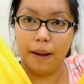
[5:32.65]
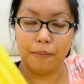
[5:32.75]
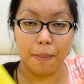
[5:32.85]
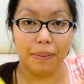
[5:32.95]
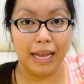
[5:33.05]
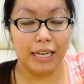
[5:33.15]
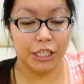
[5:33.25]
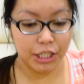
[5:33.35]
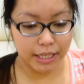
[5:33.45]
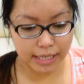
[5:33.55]

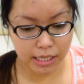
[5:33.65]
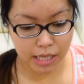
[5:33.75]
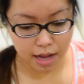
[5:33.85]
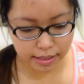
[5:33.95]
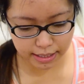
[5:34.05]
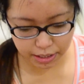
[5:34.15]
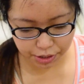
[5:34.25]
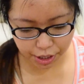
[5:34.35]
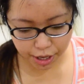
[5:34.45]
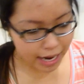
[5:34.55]
replenish ng stocks
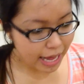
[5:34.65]
here.